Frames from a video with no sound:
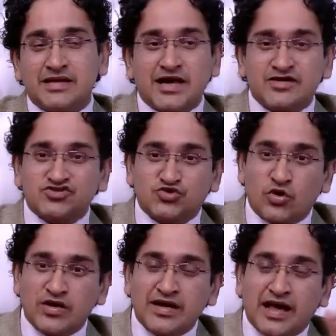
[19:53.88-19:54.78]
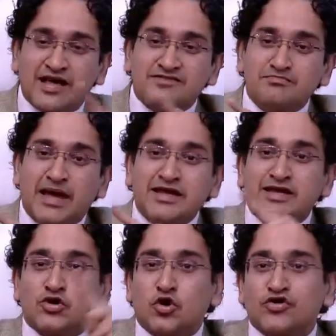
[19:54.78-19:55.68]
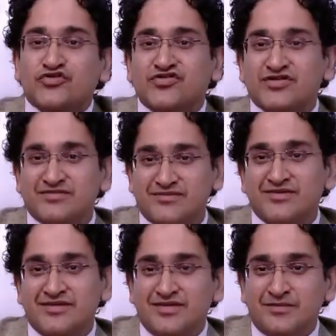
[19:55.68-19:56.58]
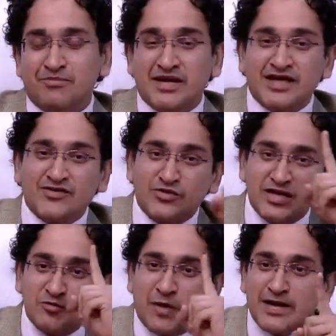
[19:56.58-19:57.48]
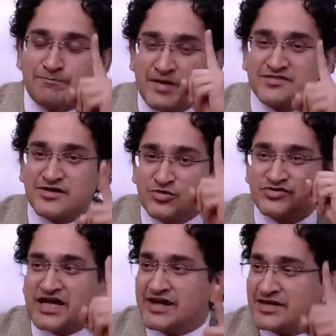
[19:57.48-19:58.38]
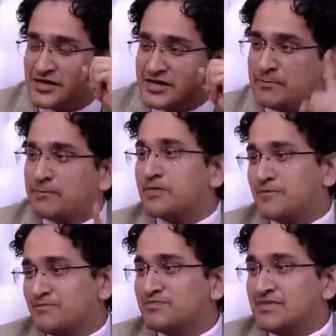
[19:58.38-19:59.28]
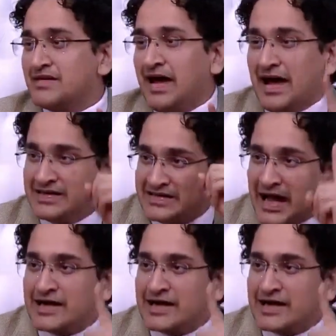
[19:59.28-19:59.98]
that story has many cooks. But there's only one person who's getting the tip, and that